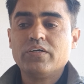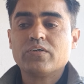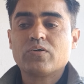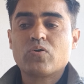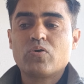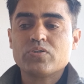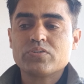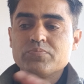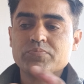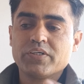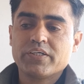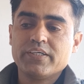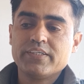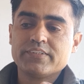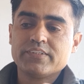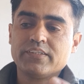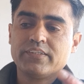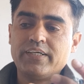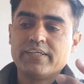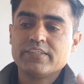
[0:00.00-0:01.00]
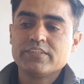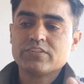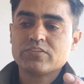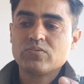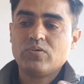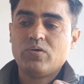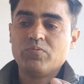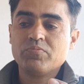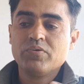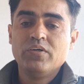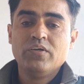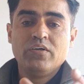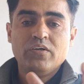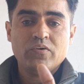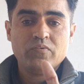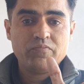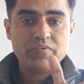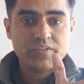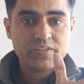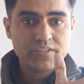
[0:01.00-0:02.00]
Crosmic acid, that is stopped
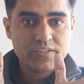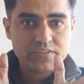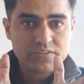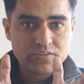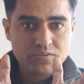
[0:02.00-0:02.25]
when there is